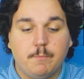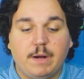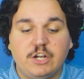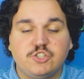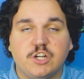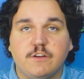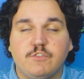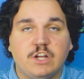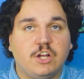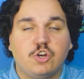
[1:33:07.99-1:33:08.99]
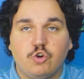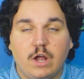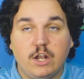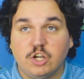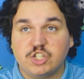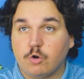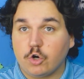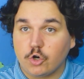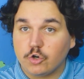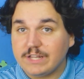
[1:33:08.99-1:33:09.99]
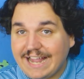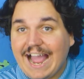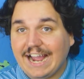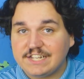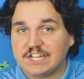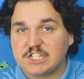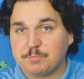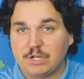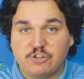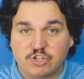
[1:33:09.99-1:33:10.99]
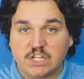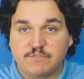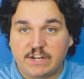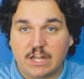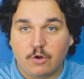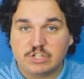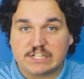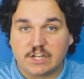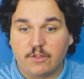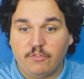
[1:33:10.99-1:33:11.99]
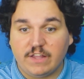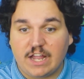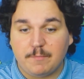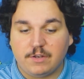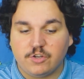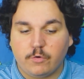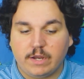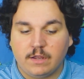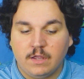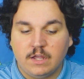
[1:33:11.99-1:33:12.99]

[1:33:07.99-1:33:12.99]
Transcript: and also early access to predictions videos. That's another thing I've been doing.